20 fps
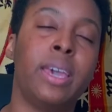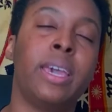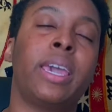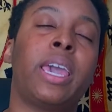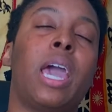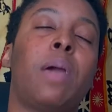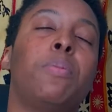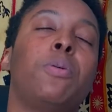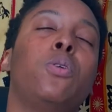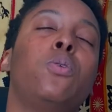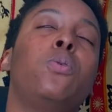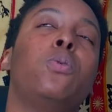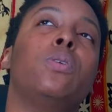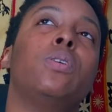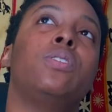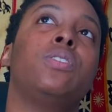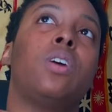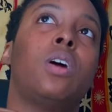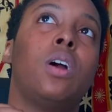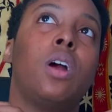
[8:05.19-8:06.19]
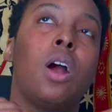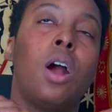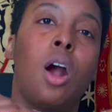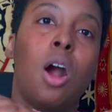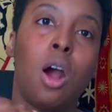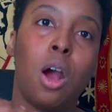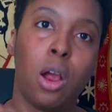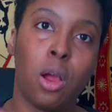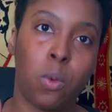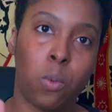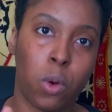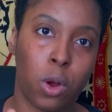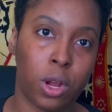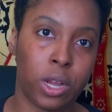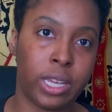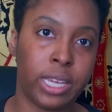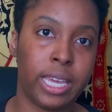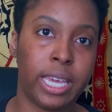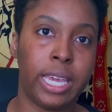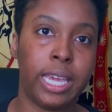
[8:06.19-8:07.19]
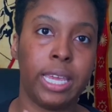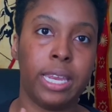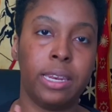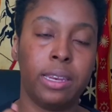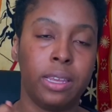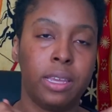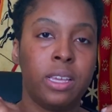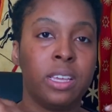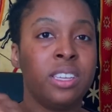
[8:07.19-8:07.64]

Capricorns are hardworking,